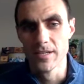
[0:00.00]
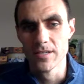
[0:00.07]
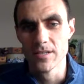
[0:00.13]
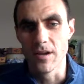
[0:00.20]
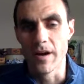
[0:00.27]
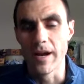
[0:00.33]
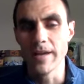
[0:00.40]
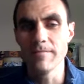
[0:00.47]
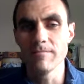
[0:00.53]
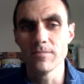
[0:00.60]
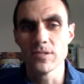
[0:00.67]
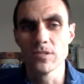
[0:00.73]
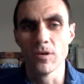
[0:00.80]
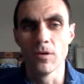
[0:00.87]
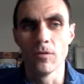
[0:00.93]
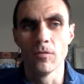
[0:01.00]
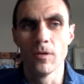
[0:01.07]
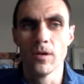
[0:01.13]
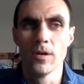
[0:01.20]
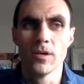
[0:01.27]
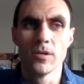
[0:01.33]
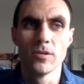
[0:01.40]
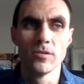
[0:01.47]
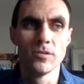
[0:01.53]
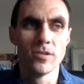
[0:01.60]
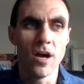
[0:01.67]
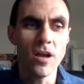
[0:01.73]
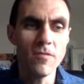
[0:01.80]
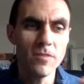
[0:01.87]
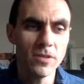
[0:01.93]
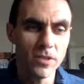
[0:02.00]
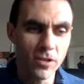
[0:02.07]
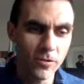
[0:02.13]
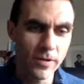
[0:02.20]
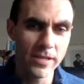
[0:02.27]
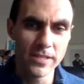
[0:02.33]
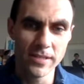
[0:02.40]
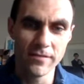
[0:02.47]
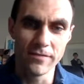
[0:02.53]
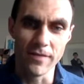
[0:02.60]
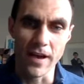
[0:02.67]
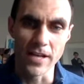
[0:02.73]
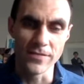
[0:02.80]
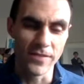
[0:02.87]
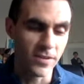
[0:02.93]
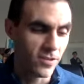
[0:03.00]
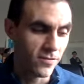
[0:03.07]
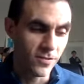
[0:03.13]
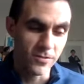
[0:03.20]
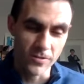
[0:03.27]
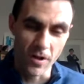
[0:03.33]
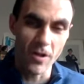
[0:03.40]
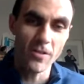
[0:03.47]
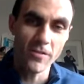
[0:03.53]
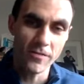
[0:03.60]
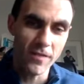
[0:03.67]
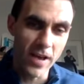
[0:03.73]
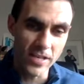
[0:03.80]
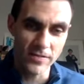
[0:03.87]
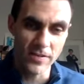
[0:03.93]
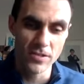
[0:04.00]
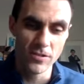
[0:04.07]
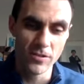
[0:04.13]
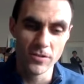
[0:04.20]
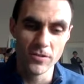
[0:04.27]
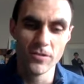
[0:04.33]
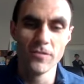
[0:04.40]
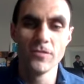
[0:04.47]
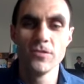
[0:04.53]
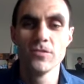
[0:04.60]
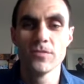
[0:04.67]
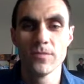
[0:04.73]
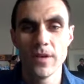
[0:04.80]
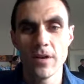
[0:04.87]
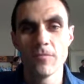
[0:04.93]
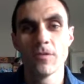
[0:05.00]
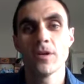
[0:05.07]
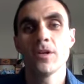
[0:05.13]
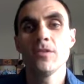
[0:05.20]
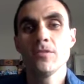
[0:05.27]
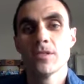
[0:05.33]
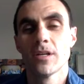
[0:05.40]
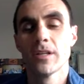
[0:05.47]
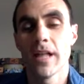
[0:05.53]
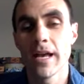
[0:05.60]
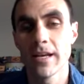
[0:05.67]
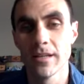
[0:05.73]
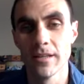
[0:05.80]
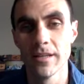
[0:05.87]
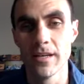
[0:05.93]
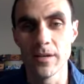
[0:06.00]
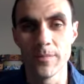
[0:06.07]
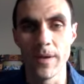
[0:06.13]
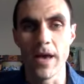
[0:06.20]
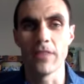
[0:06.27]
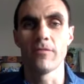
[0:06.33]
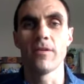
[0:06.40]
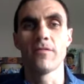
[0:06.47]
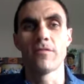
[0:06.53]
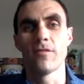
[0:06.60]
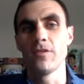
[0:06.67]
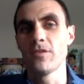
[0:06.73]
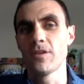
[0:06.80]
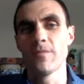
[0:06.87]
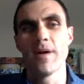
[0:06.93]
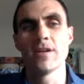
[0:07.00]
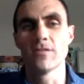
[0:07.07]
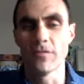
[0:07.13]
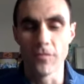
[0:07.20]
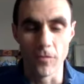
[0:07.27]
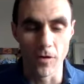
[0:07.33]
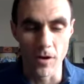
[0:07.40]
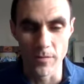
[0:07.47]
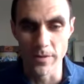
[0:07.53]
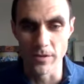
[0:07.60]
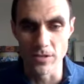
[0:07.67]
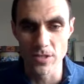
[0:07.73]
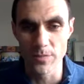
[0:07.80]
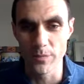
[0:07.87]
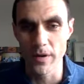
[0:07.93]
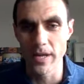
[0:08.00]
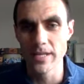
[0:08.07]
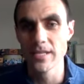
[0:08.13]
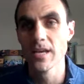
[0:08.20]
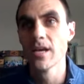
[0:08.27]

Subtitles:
all right? So you're done with the creatine phosphate. You've used all the phosphates you can use from there. We're going to use the glycolytic pathway for, you can imagine, a 400-meter sprint